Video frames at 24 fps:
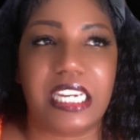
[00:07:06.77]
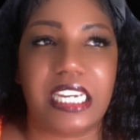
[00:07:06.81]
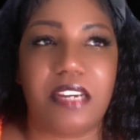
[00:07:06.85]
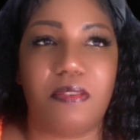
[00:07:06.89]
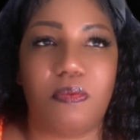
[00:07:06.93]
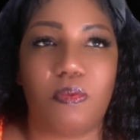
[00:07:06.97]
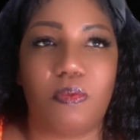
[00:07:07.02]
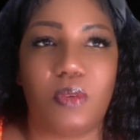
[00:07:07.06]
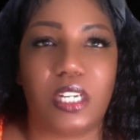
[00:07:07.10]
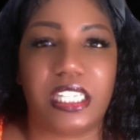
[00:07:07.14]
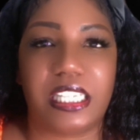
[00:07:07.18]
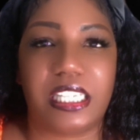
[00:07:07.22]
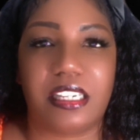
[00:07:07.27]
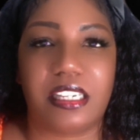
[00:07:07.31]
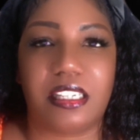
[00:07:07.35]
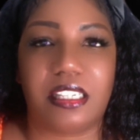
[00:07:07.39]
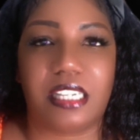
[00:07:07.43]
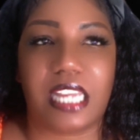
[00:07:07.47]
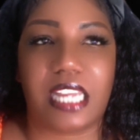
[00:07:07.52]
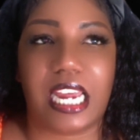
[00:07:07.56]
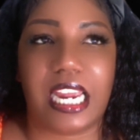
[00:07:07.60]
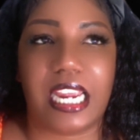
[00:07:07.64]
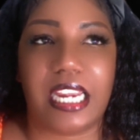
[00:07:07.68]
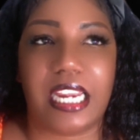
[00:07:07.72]
it wasn't
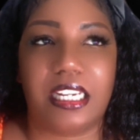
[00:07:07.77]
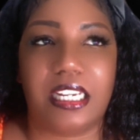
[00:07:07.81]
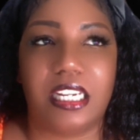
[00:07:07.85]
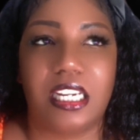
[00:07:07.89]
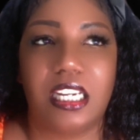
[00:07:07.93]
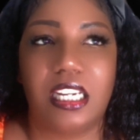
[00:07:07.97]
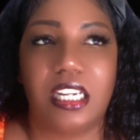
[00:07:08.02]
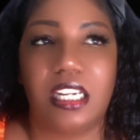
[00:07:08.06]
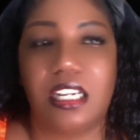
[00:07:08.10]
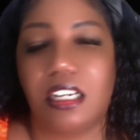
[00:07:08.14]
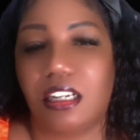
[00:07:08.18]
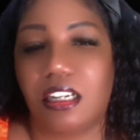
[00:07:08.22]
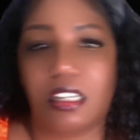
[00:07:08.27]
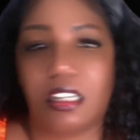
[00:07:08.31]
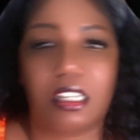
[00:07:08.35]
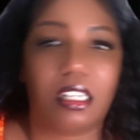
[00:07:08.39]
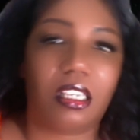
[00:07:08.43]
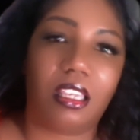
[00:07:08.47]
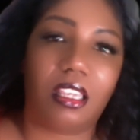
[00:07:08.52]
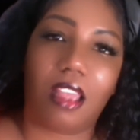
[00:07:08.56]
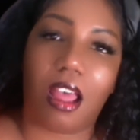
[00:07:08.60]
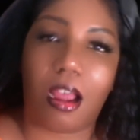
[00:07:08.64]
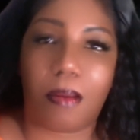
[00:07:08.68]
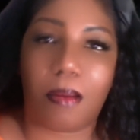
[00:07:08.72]
like
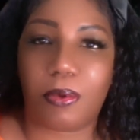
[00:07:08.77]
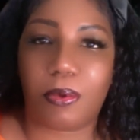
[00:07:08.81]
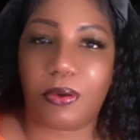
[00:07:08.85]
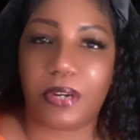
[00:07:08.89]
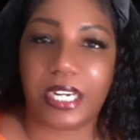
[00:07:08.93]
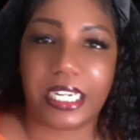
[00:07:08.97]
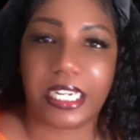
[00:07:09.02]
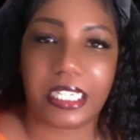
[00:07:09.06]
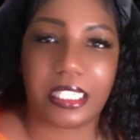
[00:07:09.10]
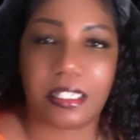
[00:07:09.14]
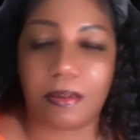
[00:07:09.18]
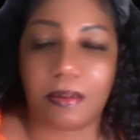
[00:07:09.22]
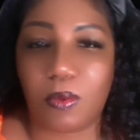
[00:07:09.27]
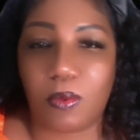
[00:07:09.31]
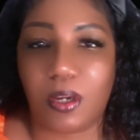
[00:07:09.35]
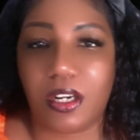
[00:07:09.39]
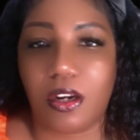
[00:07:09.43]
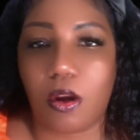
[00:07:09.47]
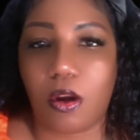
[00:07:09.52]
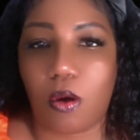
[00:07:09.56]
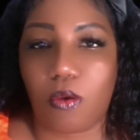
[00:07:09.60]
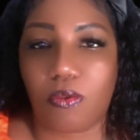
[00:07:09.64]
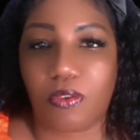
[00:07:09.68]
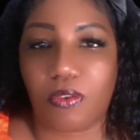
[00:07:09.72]
clobbering
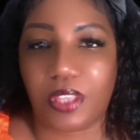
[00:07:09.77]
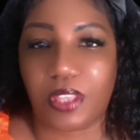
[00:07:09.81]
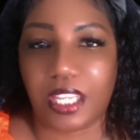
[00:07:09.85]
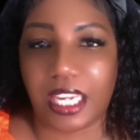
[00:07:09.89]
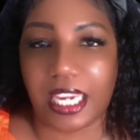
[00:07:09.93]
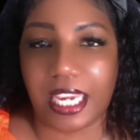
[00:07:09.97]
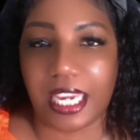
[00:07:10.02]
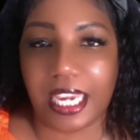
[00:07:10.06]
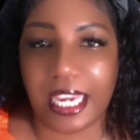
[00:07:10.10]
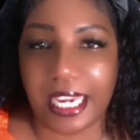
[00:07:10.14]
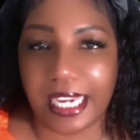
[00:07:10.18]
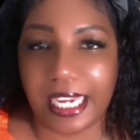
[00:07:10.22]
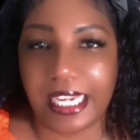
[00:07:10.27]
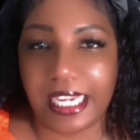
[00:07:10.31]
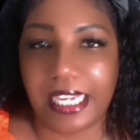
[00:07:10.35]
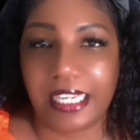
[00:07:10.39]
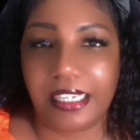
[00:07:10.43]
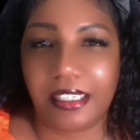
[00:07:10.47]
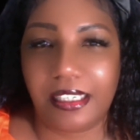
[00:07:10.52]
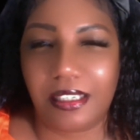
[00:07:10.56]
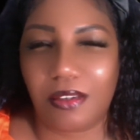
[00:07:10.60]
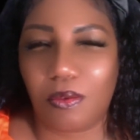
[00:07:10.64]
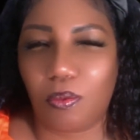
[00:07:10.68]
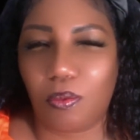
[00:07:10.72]
someone over the
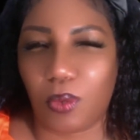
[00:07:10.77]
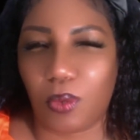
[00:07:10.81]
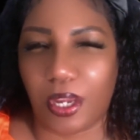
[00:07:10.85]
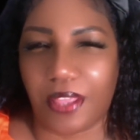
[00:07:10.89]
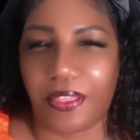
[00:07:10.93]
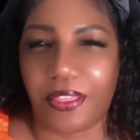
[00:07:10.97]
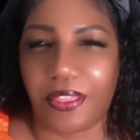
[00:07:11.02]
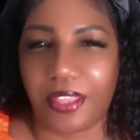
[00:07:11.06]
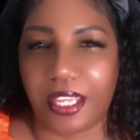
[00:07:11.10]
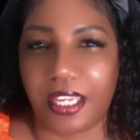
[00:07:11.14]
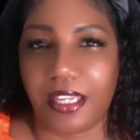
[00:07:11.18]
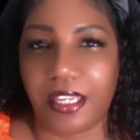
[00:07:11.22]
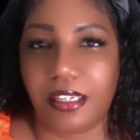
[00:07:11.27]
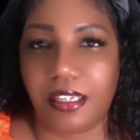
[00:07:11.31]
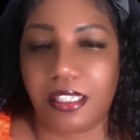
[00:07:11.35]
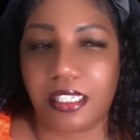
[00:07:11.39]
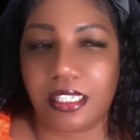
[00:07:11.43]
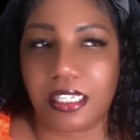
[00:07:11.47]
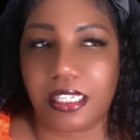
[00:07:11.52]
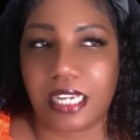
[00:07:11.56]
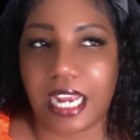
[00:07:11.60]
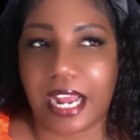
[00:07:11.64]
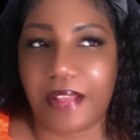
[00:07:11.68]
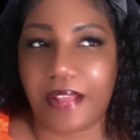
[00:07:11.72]
head with
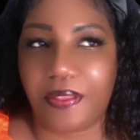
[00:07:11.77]
it. I